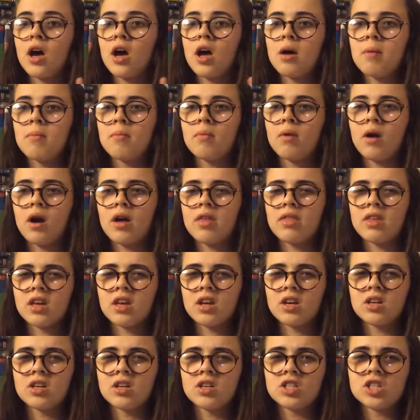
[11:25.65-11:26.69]
I
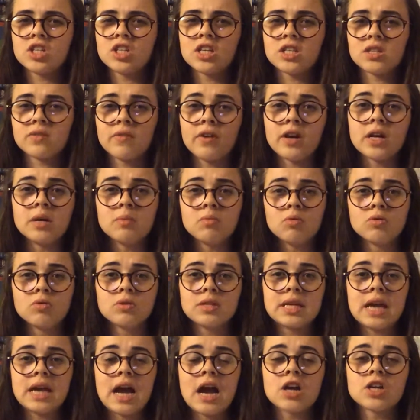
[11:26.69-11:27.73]
think she's a very
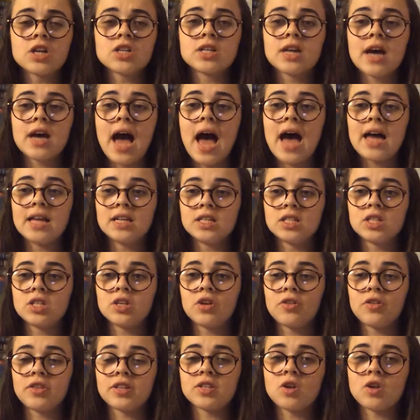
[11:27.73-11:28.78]
important character, and
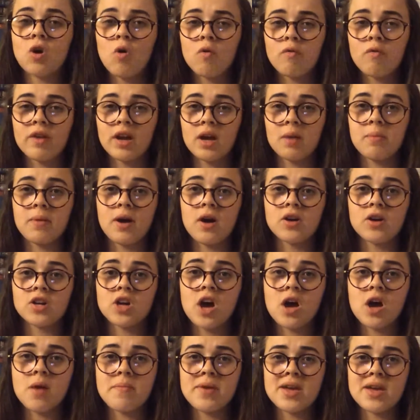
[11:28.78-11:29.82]
you know there's a whole thing about
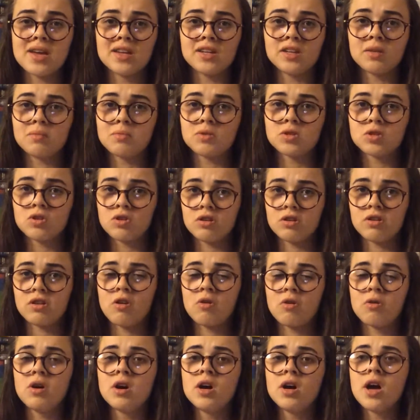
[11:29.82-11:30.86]
her being an
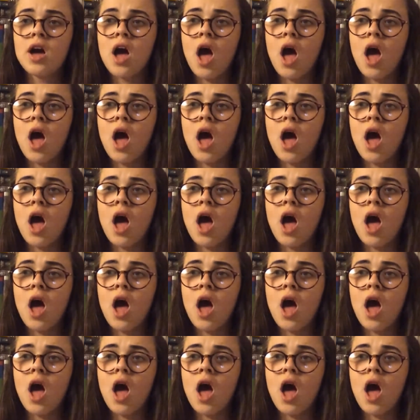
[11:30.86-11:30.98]
Obscurial.